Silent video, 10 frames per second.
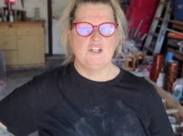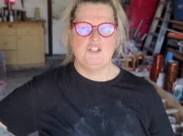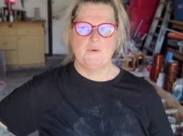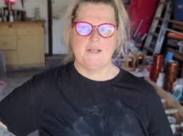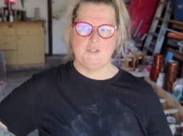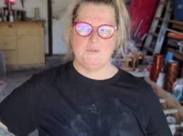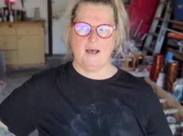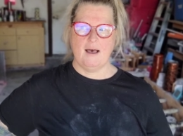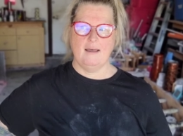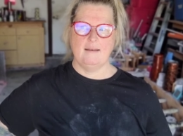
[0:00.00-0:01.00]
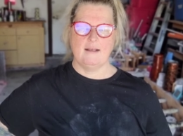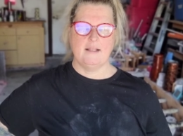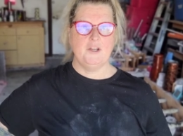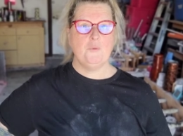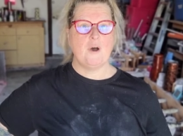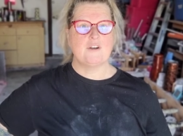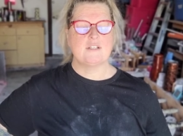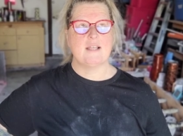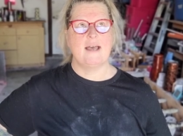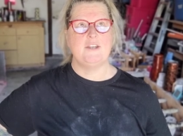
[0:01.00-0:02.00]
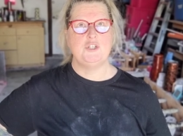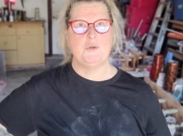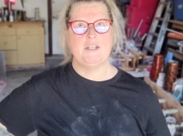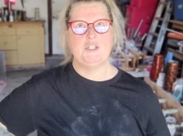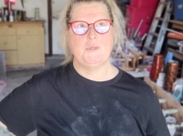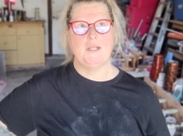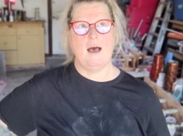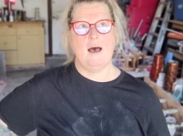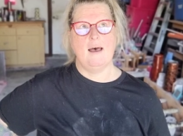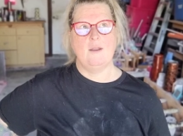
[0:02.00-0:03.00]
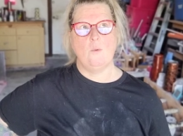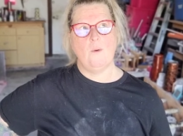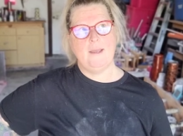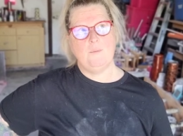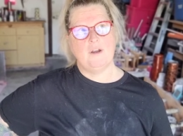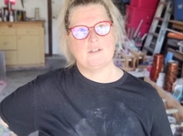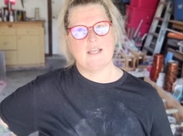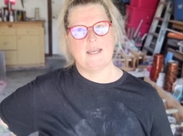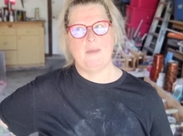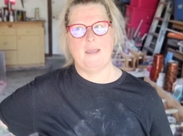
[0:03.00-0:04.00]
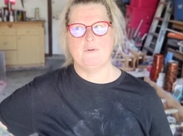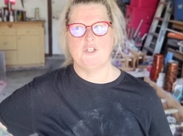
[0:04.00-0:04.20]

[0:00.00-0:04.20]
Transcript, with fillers: Do I do it on clear water slide? Do I do it on white water slide paper?